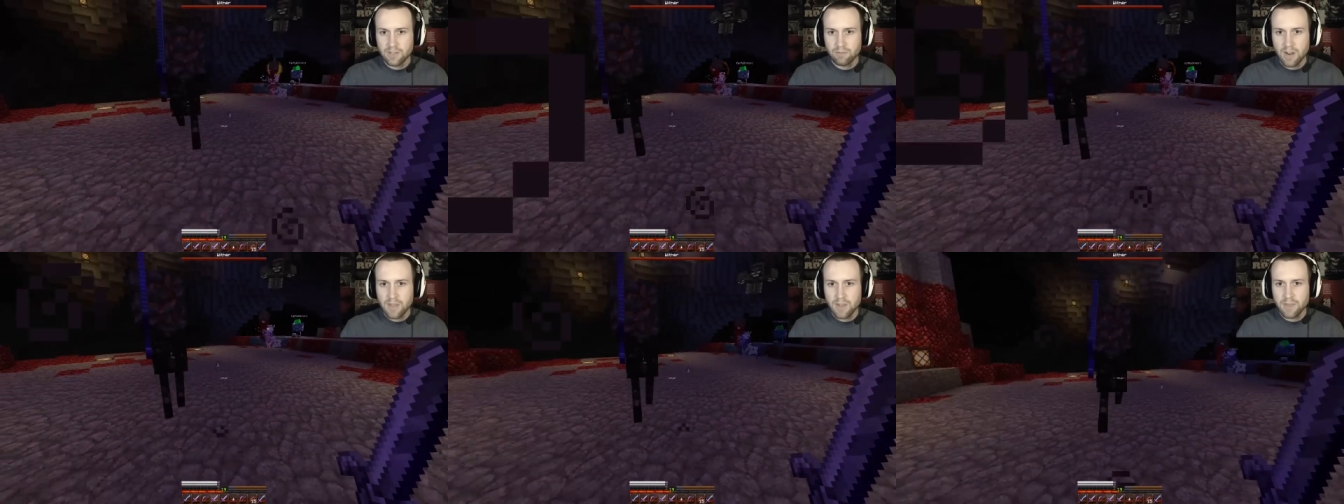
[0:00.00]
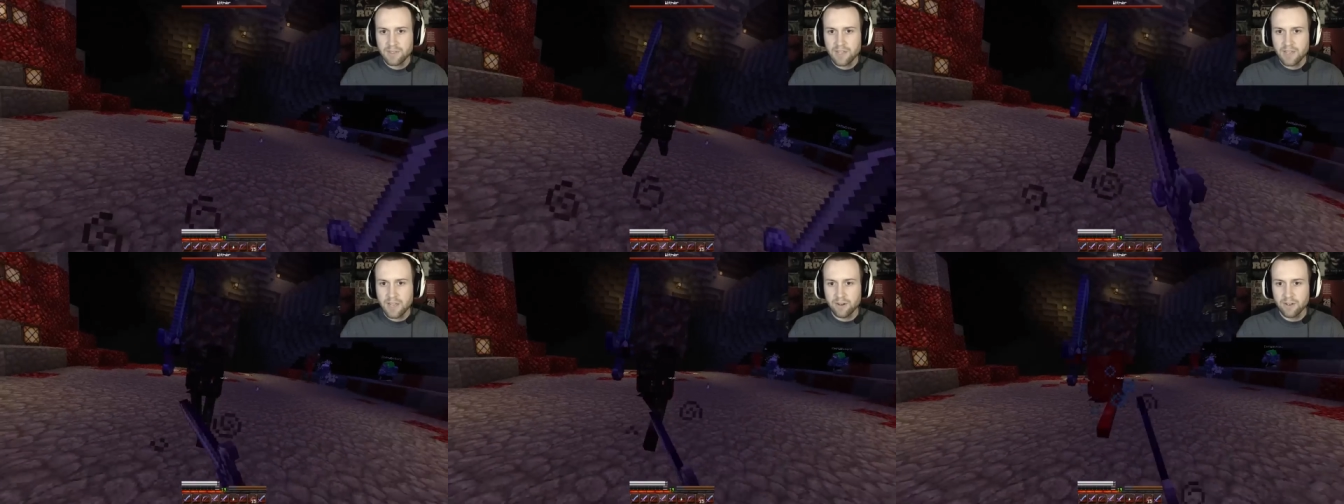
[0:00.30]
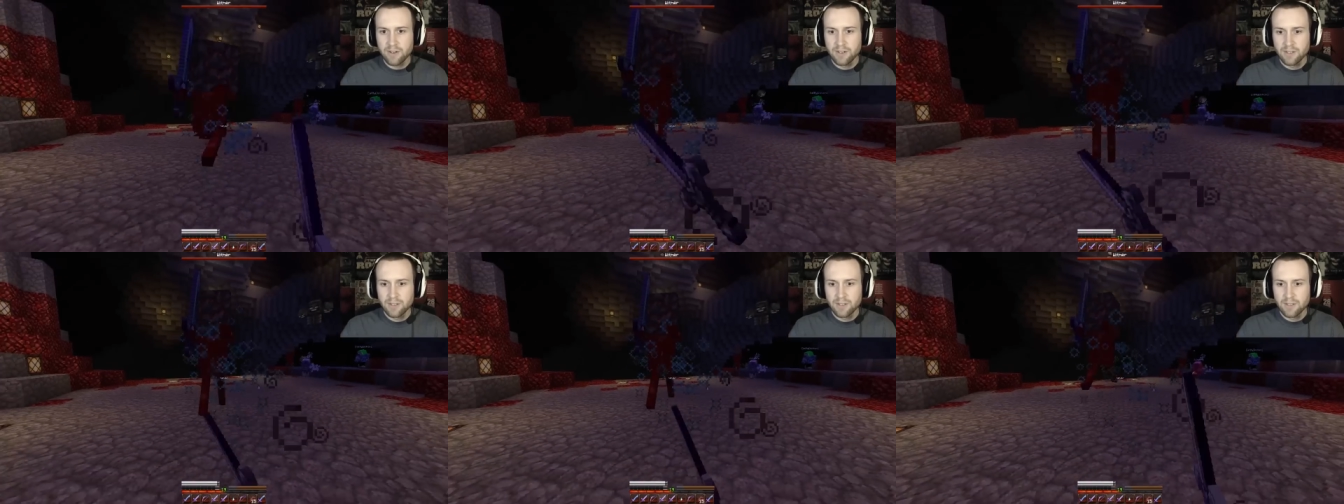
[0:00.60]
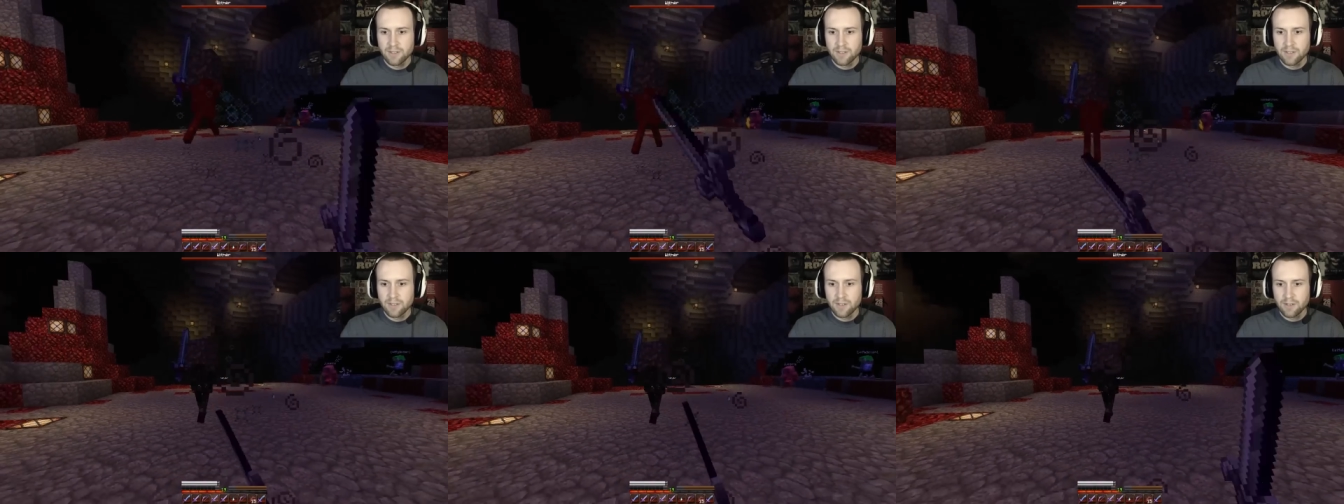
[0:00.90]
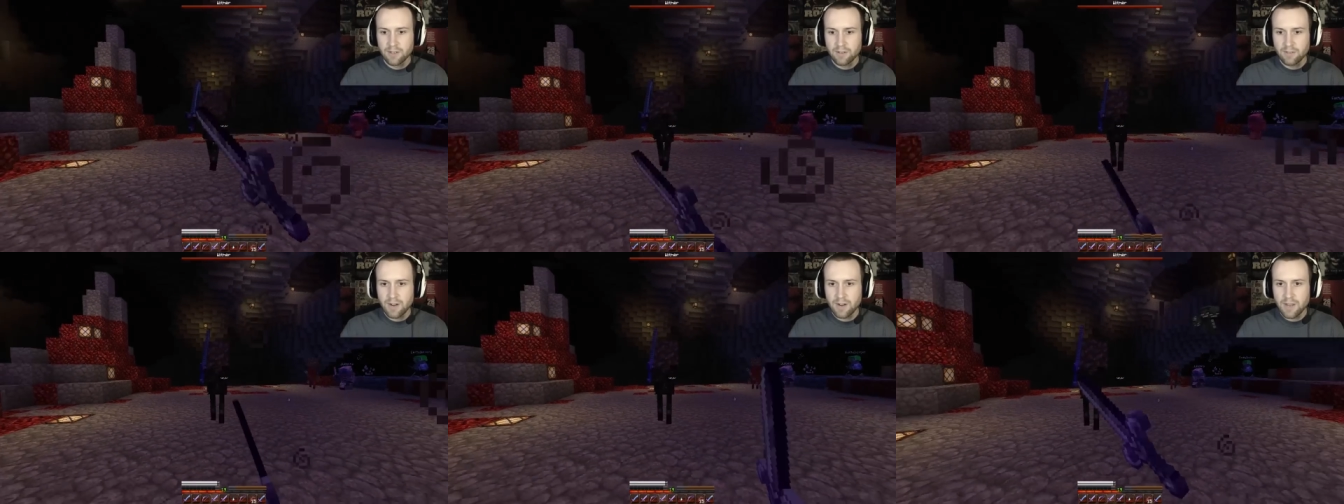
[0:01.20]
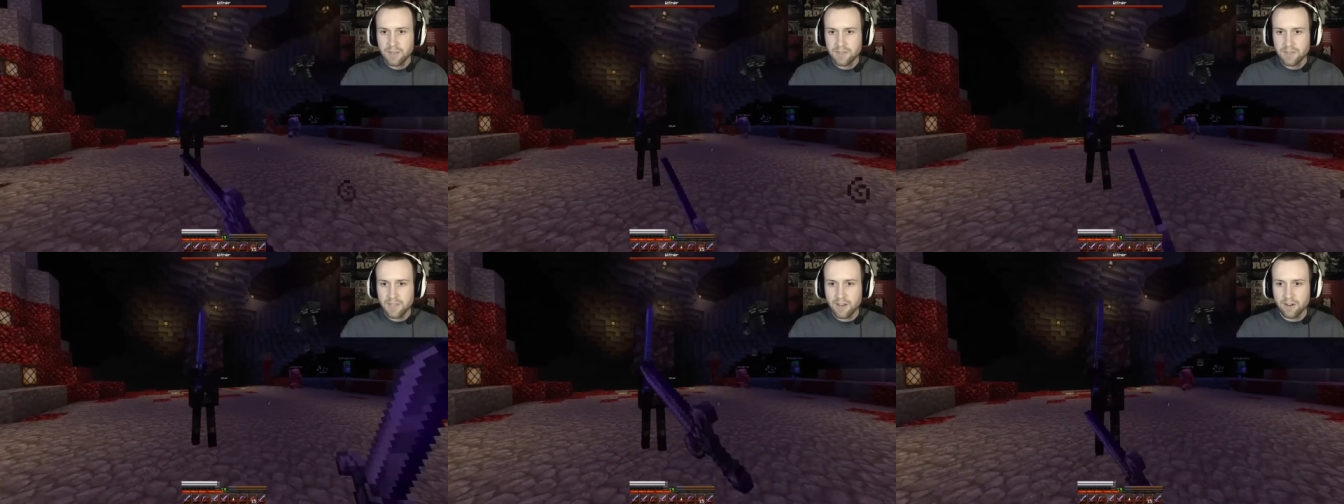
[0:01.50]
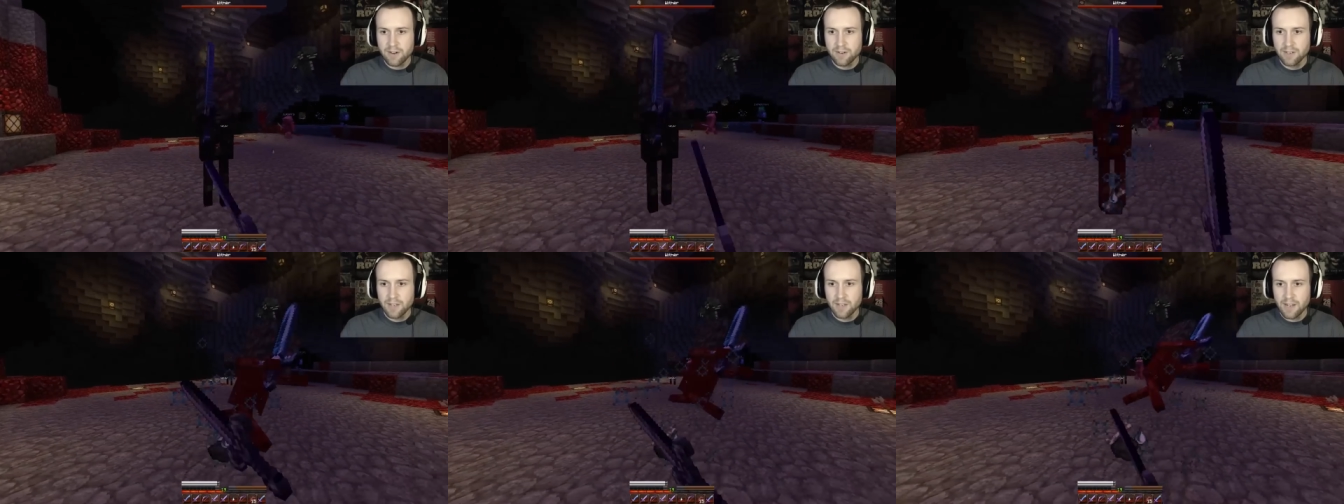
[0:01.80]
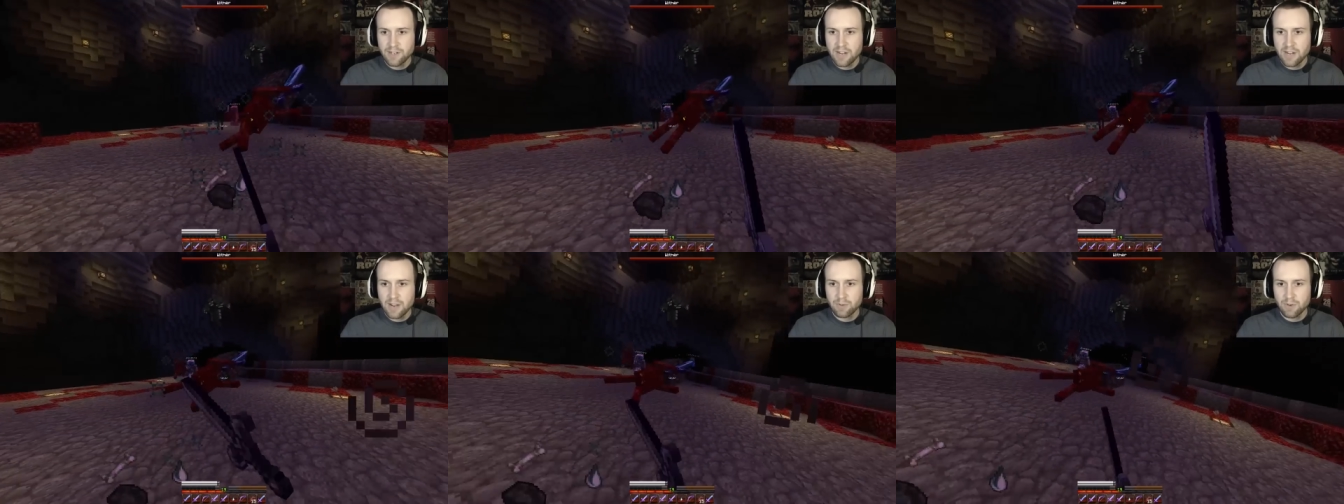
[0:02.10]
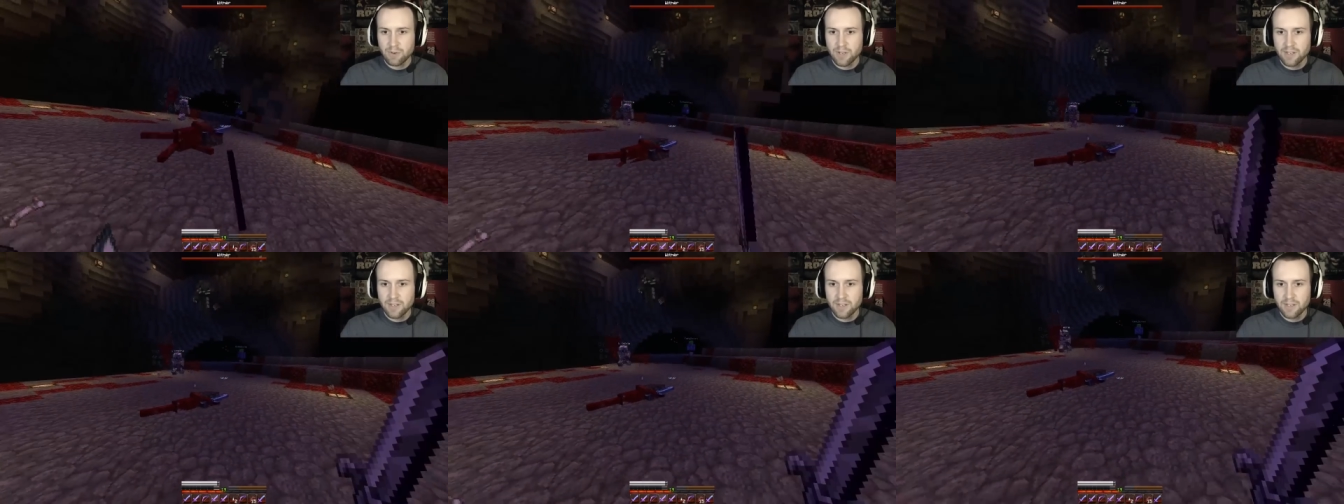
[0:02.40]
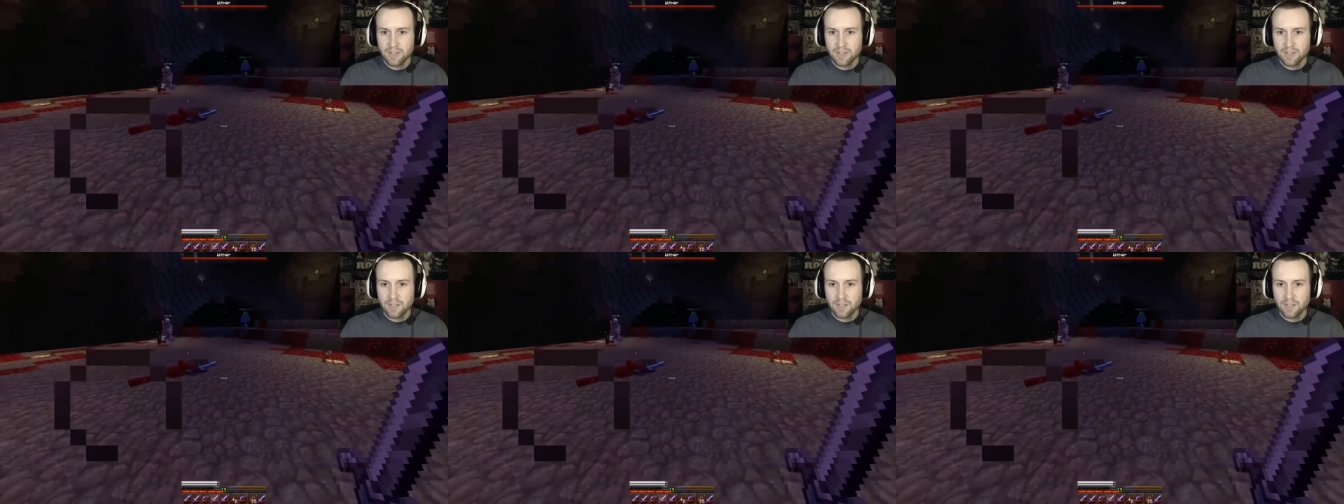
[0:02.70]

right in the center. Right in the center. I dropped one.